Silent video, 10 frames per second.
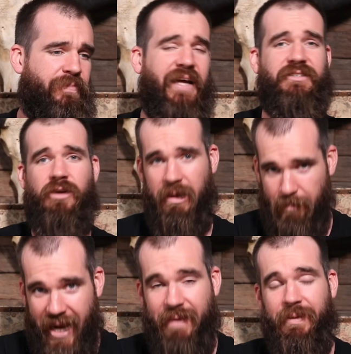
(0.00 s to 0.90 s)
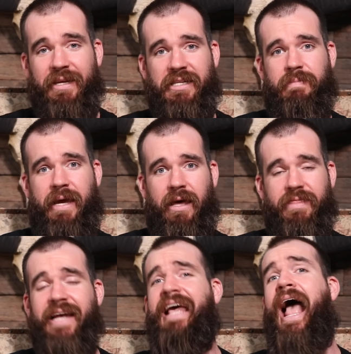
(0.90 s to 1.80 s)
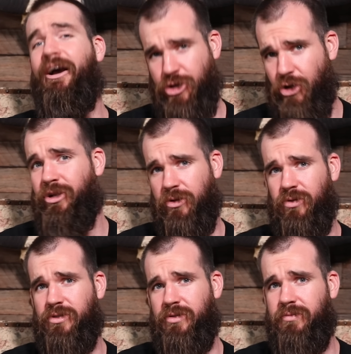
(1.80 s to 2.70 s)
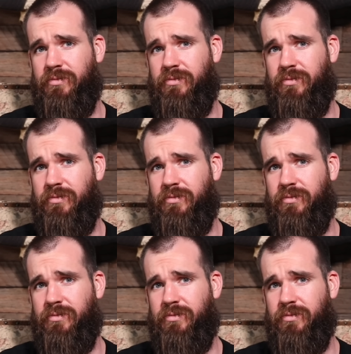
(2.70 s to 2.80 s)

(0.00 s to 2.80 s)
that's got a baby in its mouth. That's how cute it looks.